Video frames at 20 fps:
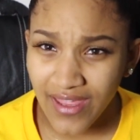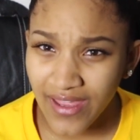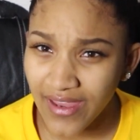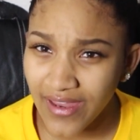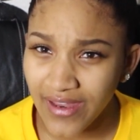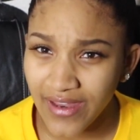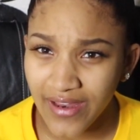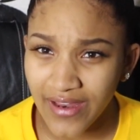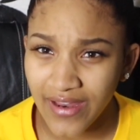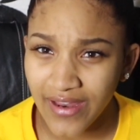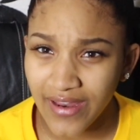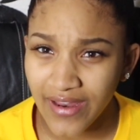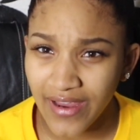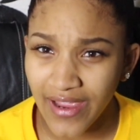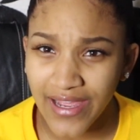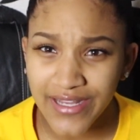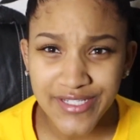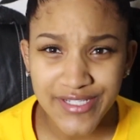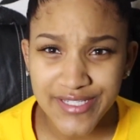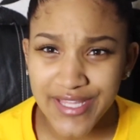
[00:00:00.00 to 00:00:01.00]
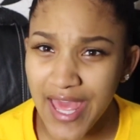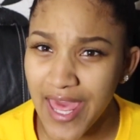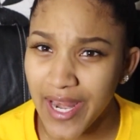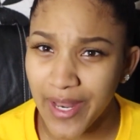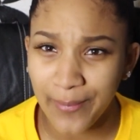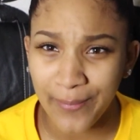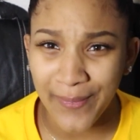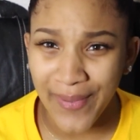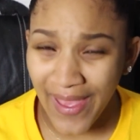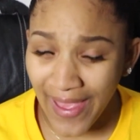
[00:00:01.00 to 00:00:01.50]
like, I just had
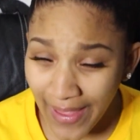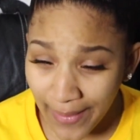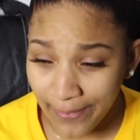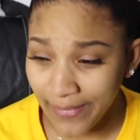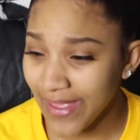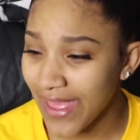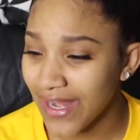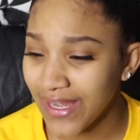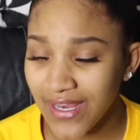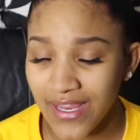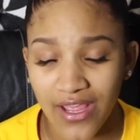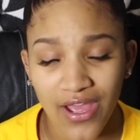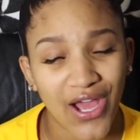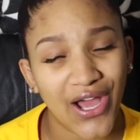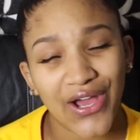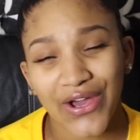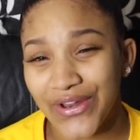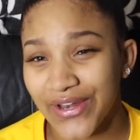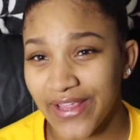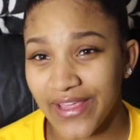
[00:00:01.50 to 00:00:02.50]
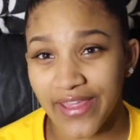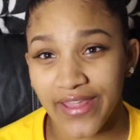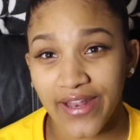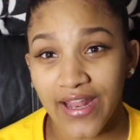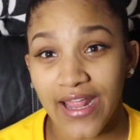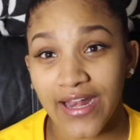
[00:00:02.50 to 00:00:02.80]
a baby. I need all that.